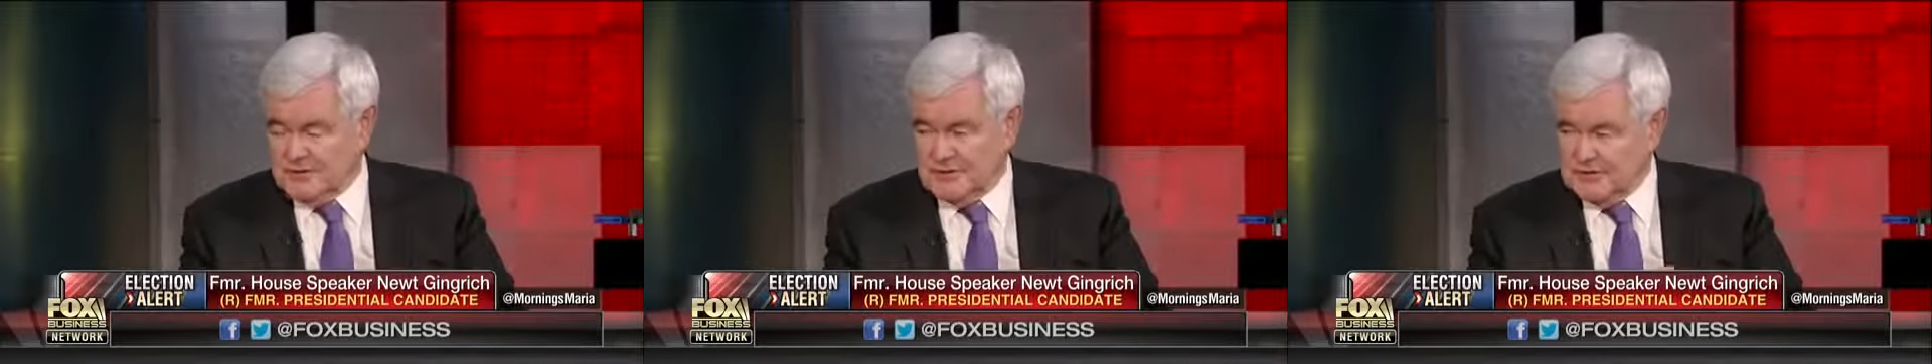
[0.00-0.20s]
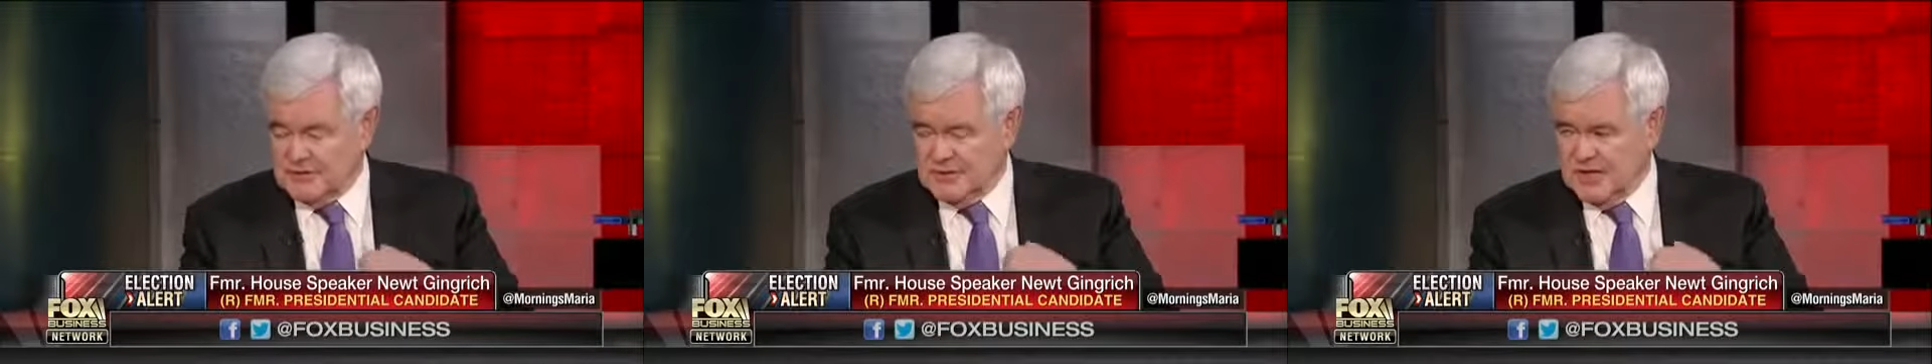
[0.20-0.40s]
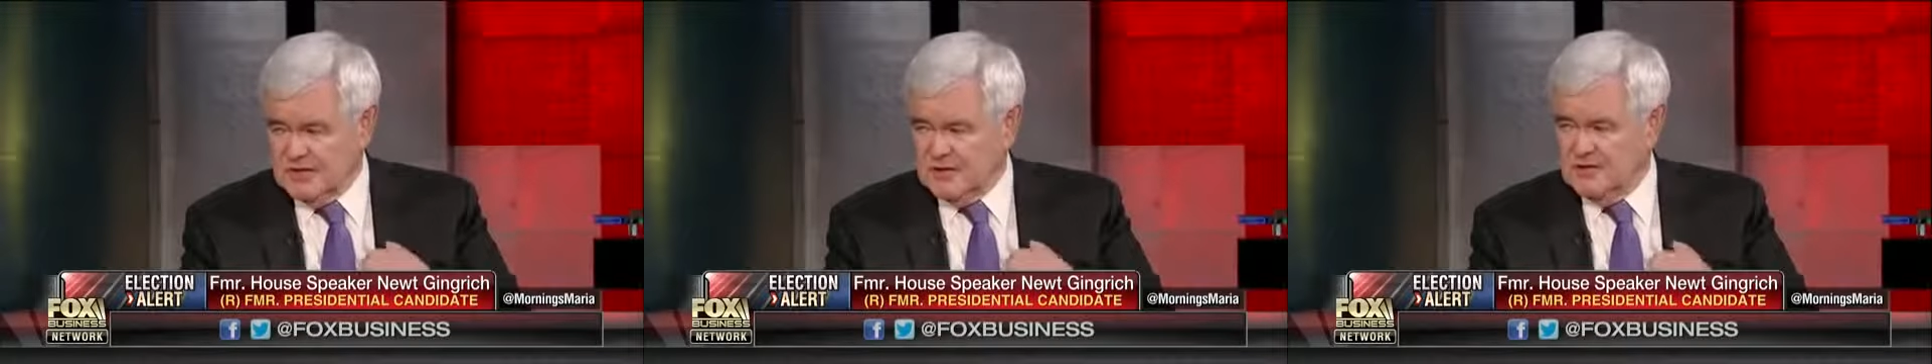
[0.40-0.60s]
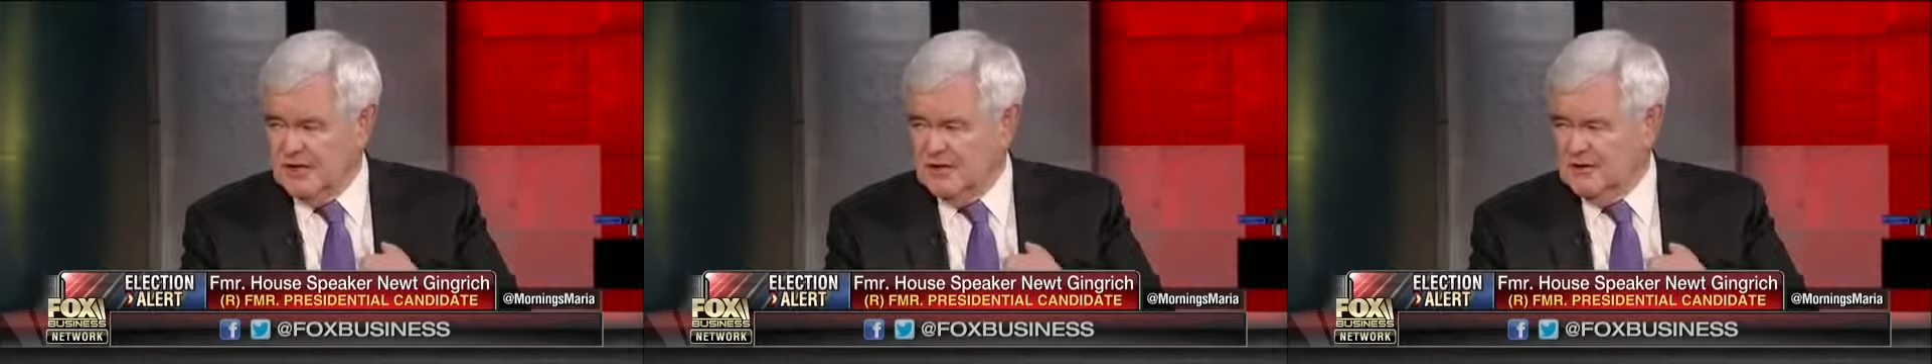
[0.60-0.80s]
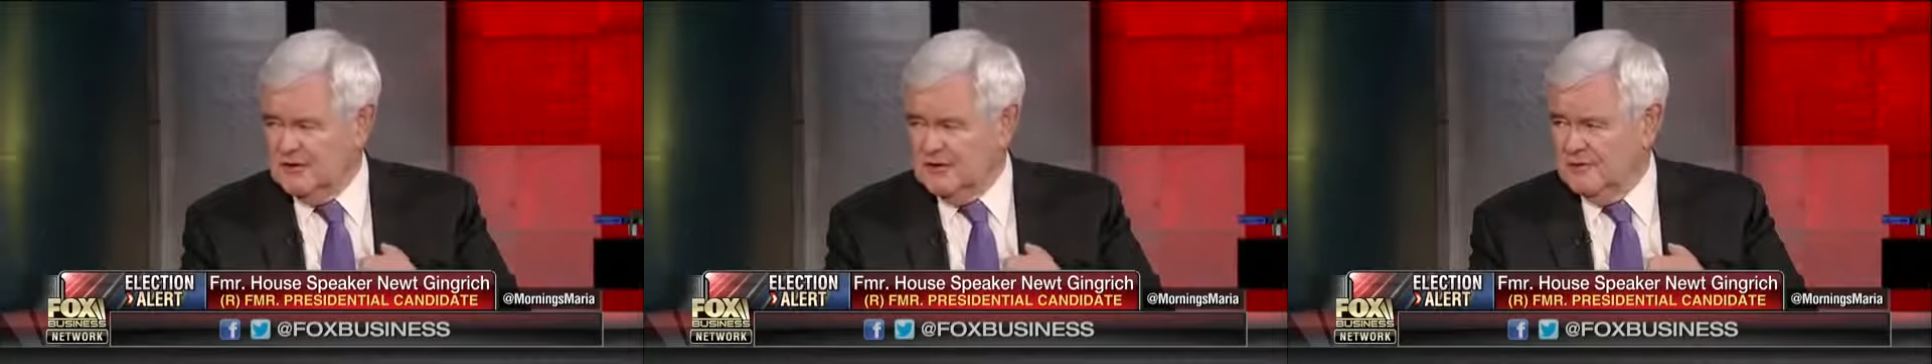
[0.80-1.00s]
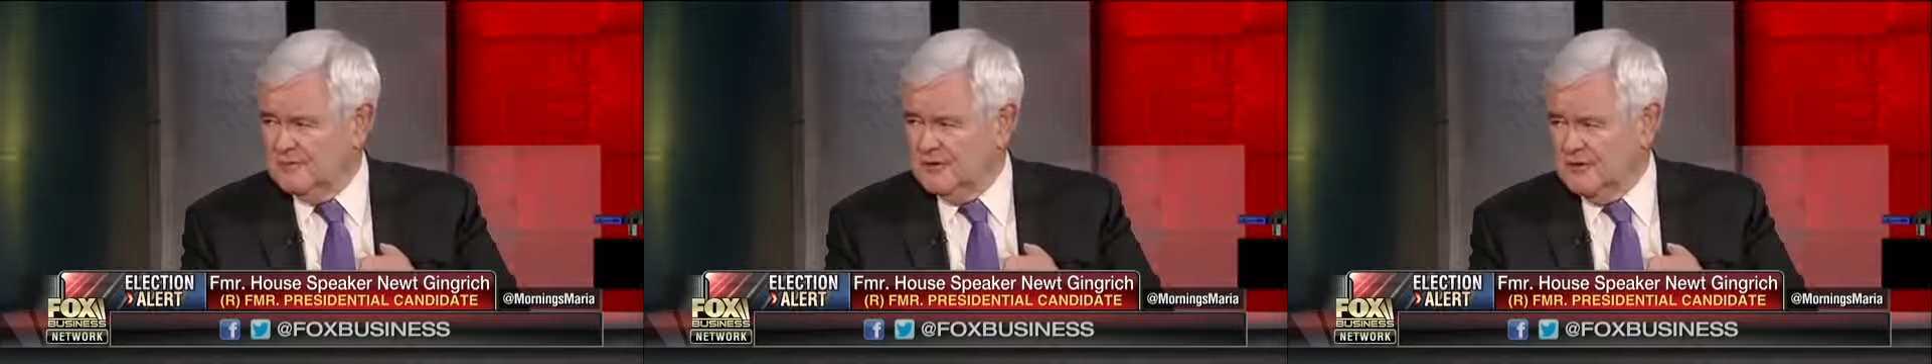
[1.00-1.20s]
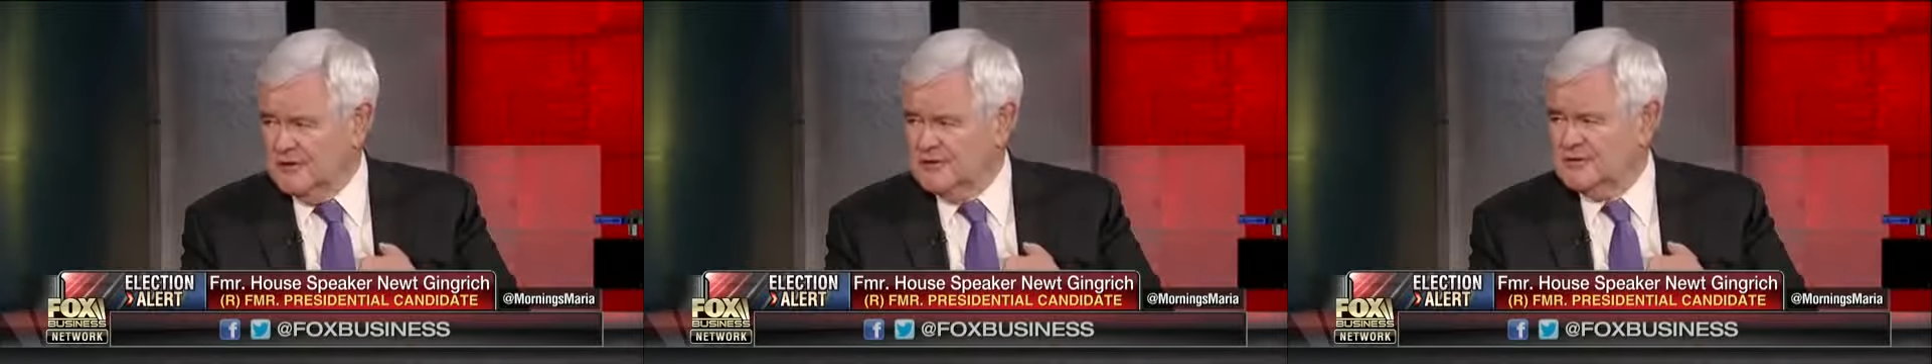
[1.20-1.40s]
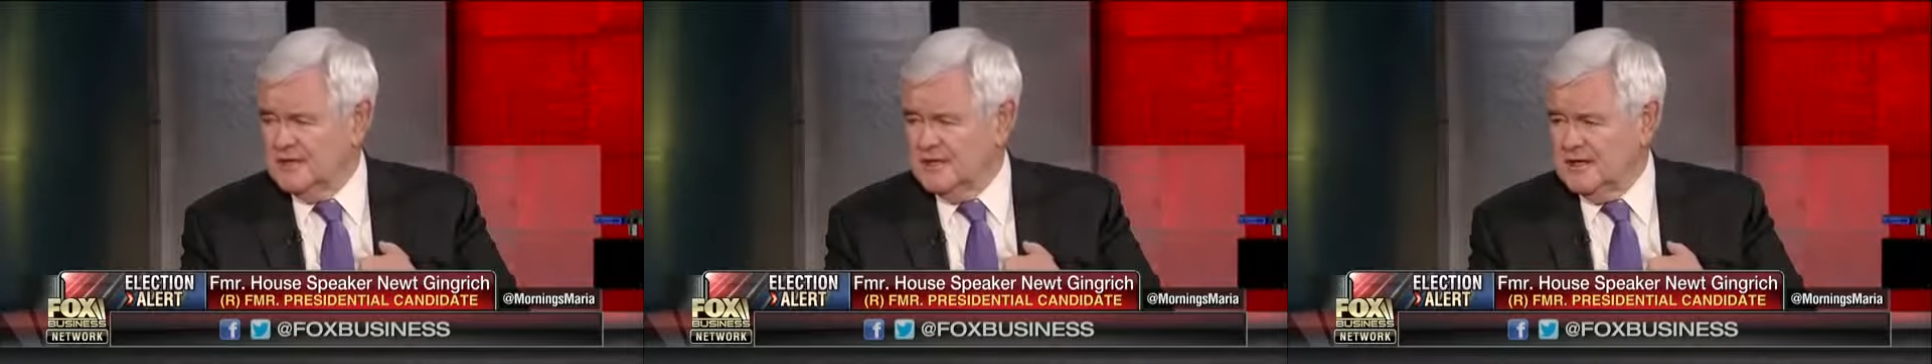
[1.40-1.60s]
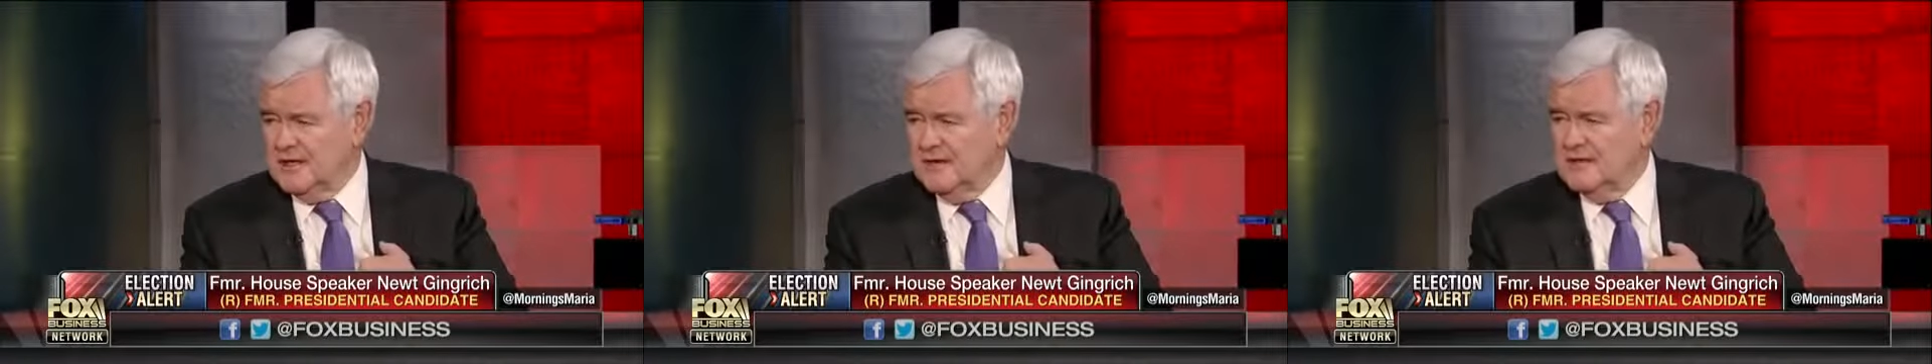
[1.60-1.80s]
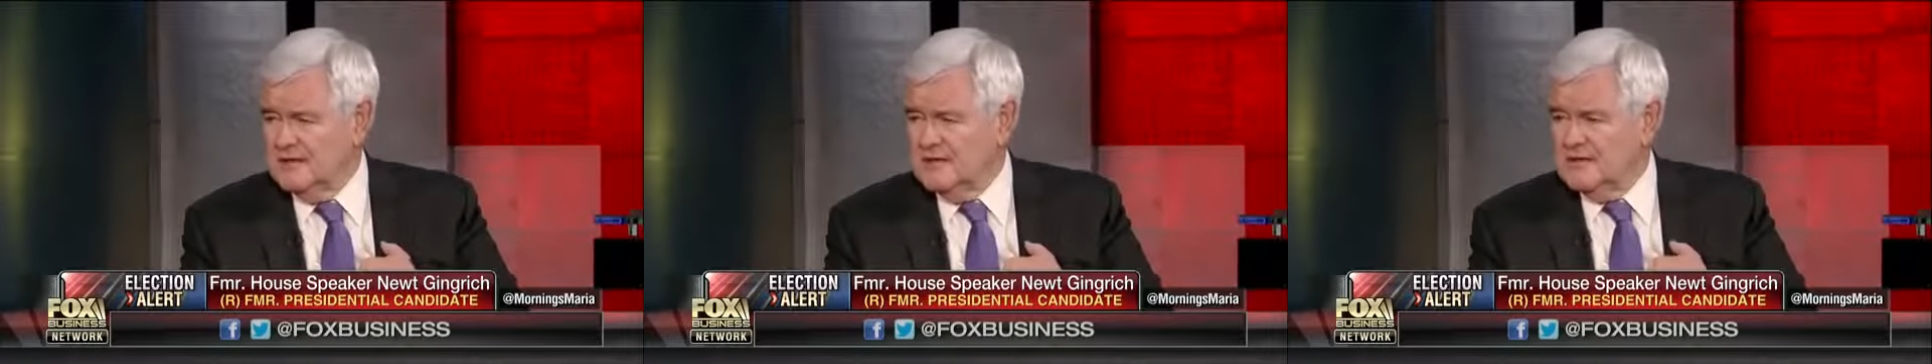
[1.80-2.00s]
This is not the Donald Trump that Clinton I know,